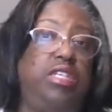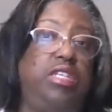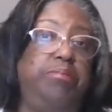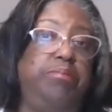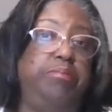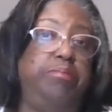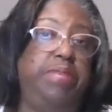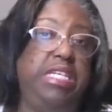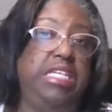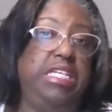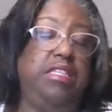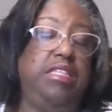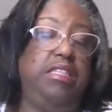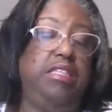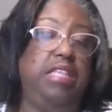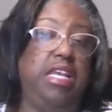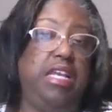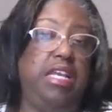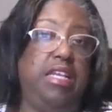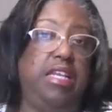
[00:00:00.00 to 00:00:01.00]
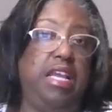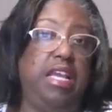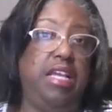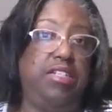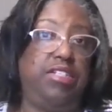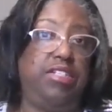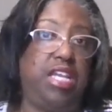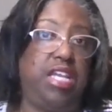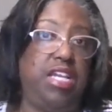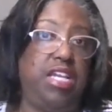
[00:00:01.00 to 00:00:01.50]
meet any
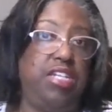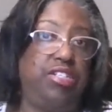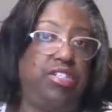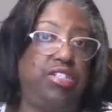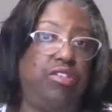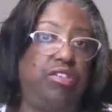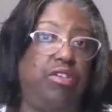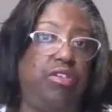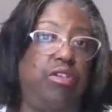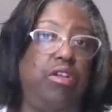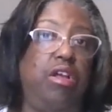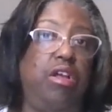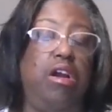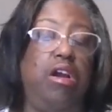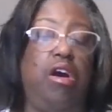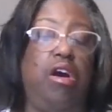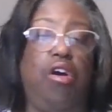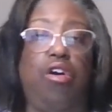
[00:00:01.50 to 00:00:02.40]
educational